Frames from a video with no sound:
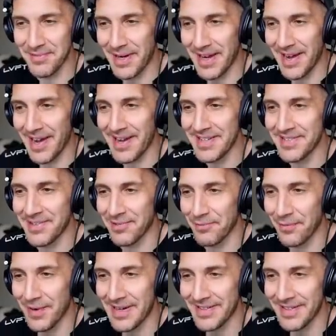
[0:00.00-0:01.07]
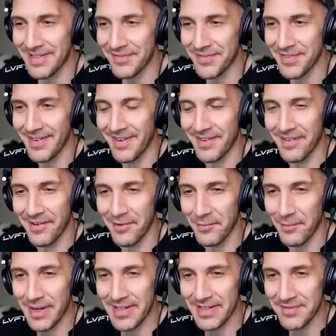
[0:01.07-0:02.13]
My eyes aren't wide enough aren't, aren't
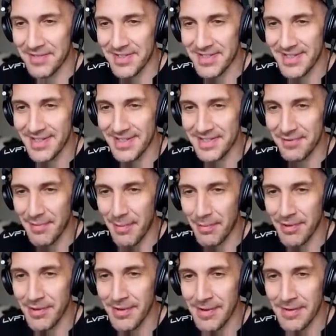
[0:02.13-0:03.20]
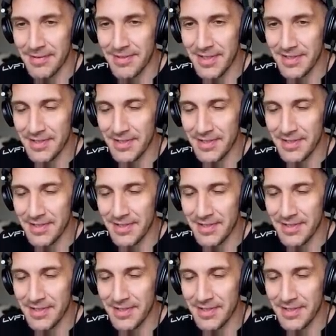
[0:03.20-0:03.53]
wide enough to see this. Remember, do you